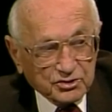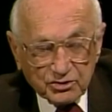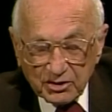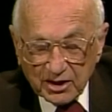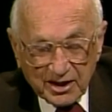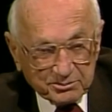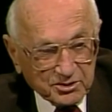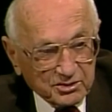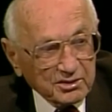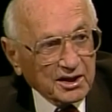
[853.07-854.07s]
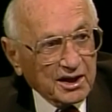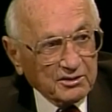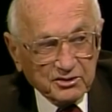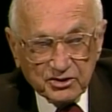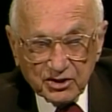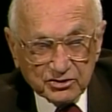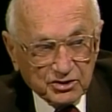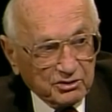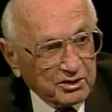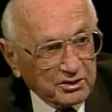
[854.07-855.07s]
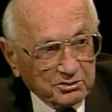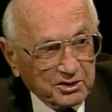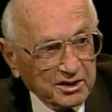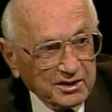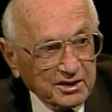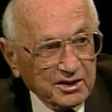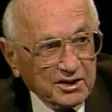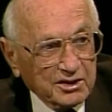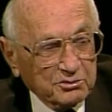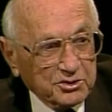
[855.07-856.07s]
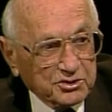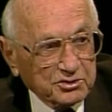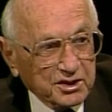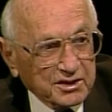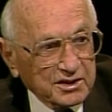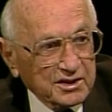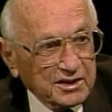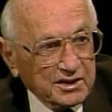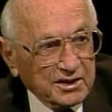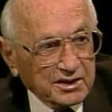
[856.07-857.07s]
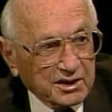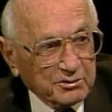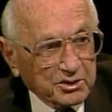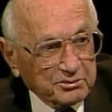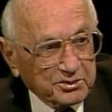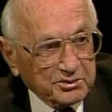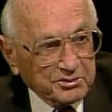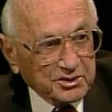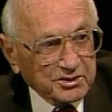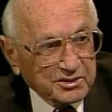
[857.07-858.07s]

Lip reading: It's good, absolutely. There's no other way in which you get economic improvement.